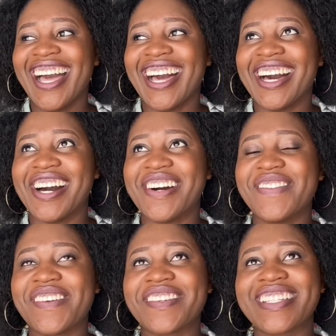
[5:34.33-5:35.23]

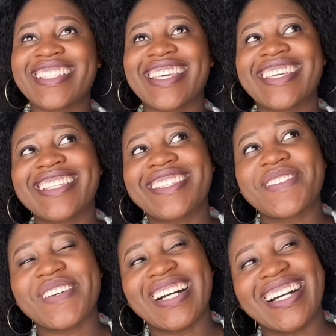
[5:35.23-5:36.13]
My first kiss
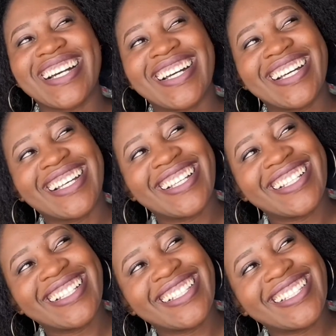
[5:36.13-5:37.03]

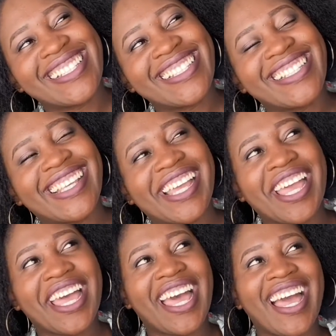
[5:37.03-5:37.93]
was,
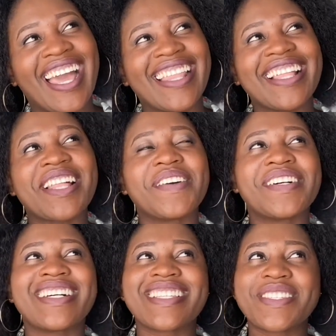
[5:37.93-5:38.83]
I think that
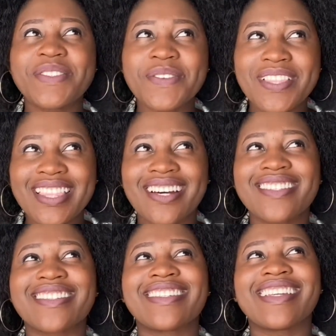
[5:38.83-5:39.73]
was
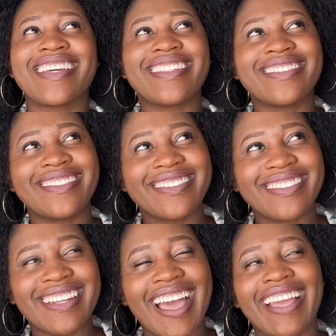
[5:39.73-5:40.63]

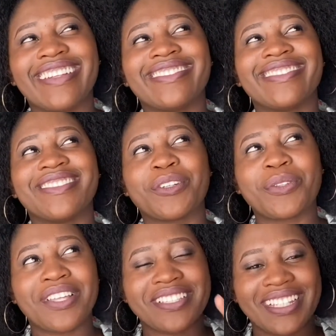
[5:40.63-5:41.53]
2009 or
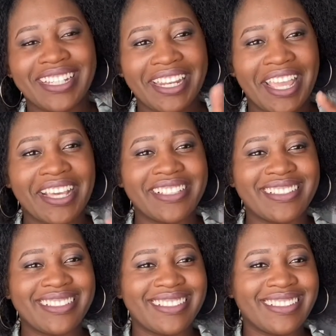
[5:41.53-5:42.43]
2008,
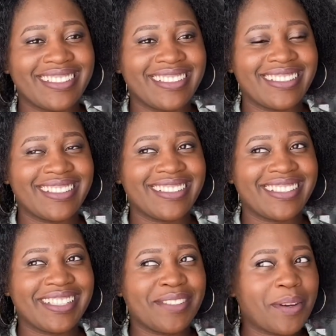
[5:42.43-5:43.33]

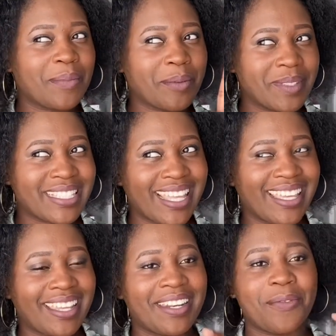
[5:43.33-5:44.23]
if I'm not
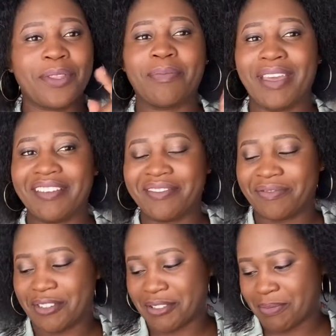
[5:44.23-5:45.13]
mistaken, with my
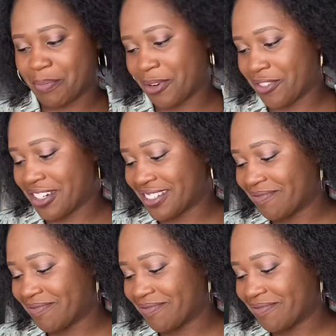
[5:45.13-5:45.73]
first boyfriend.